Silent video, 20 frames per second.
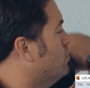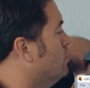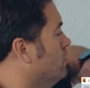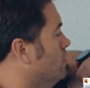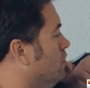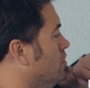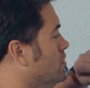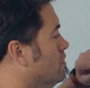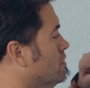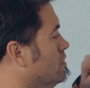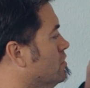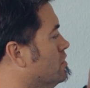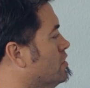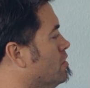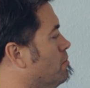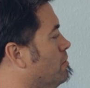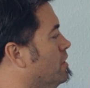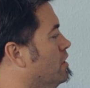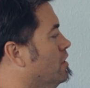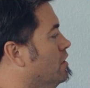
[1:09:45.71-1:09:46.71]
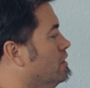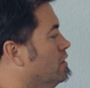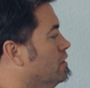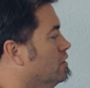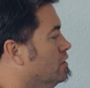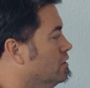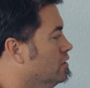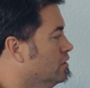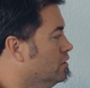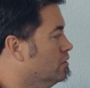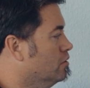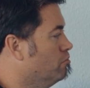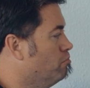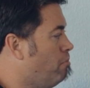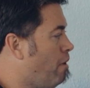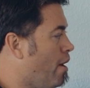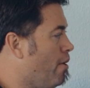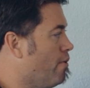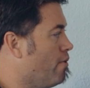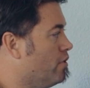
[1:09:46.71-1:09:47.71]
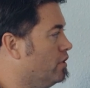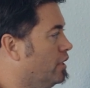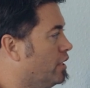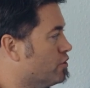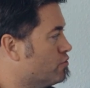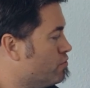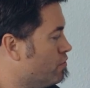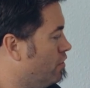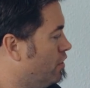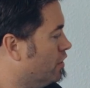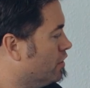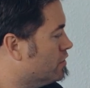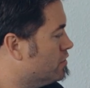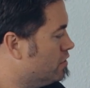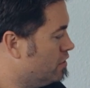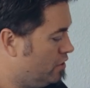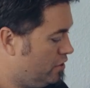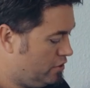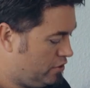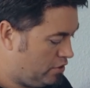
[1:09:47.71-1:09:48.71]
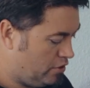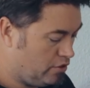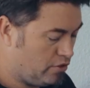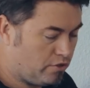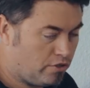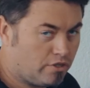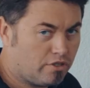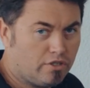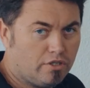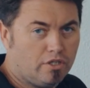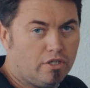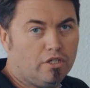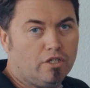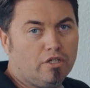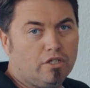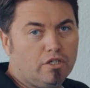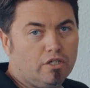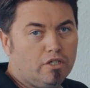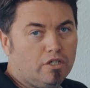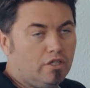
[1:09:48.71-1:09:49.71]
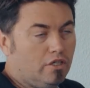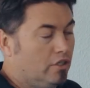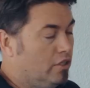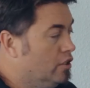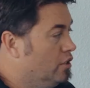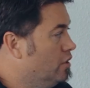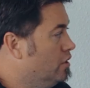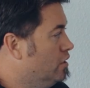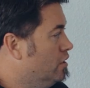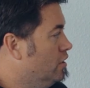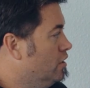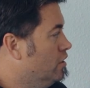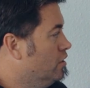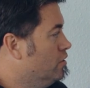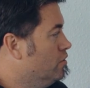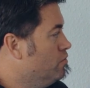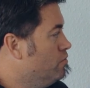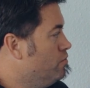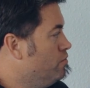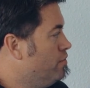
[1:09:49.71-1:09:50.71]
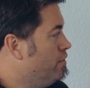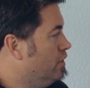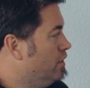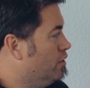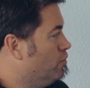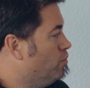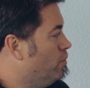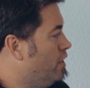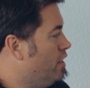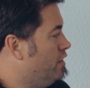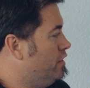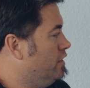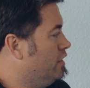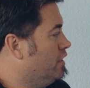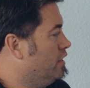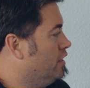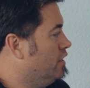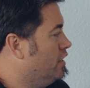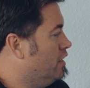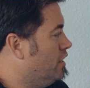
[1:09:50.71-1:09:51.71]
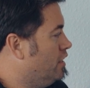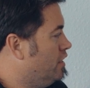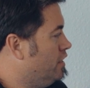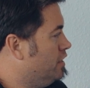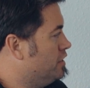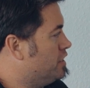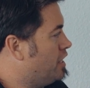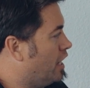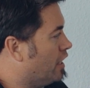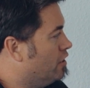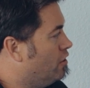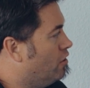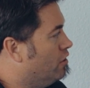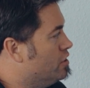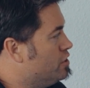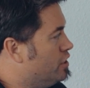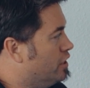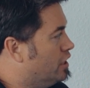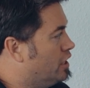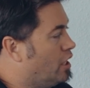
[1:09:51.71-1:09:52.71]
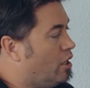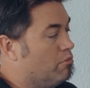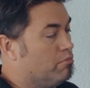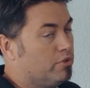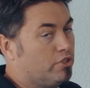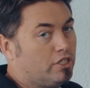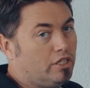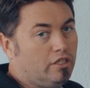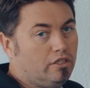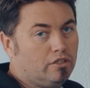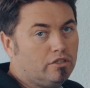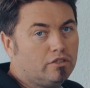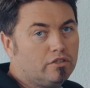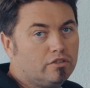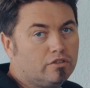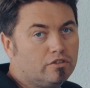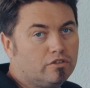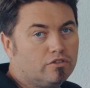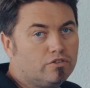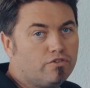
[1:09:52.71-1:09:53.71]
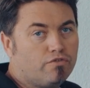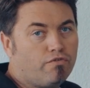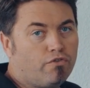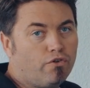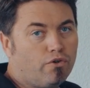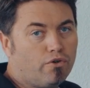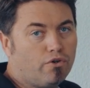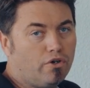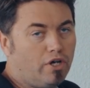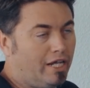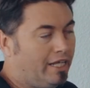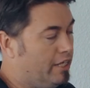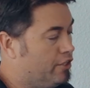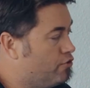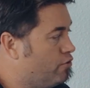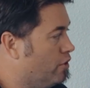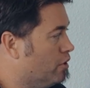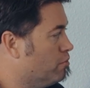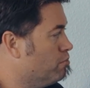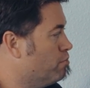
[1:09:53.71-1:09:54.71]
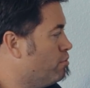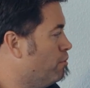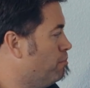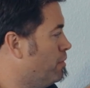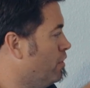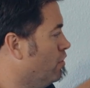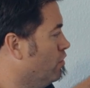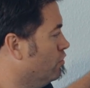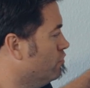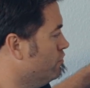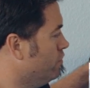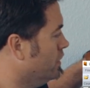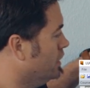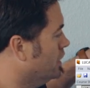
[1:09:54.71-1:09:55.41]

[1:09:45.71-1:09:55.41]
to some of the power electronics. So this is really where the technology comes in for electric propelled